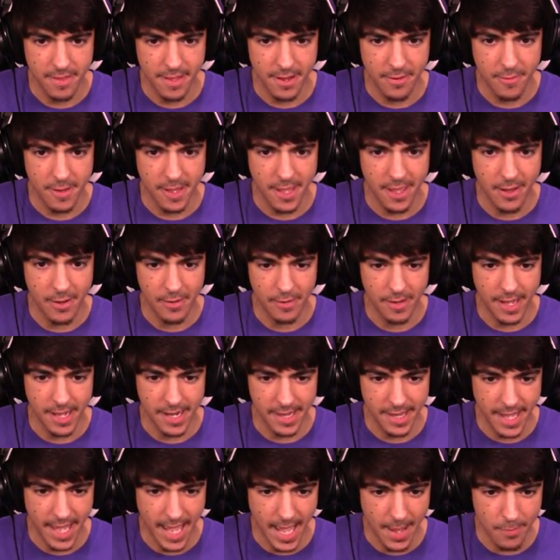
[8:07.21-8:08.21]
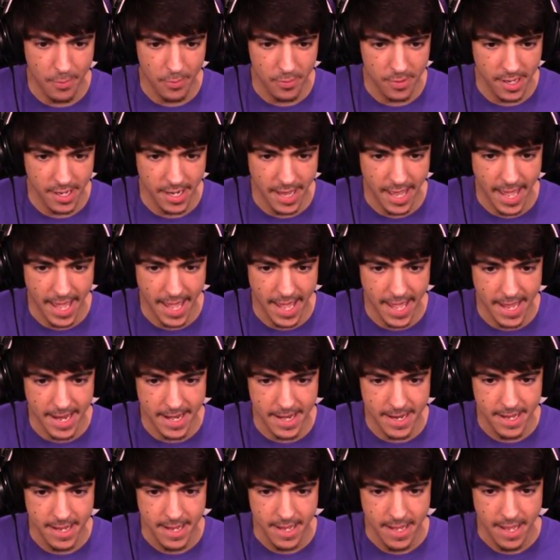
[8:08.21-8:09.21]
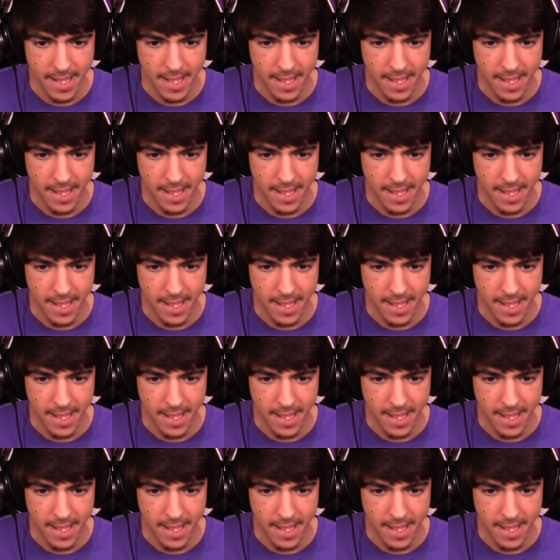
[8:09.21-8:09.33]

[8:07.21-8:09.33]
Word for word: There we go. Got a gapple. Got a head.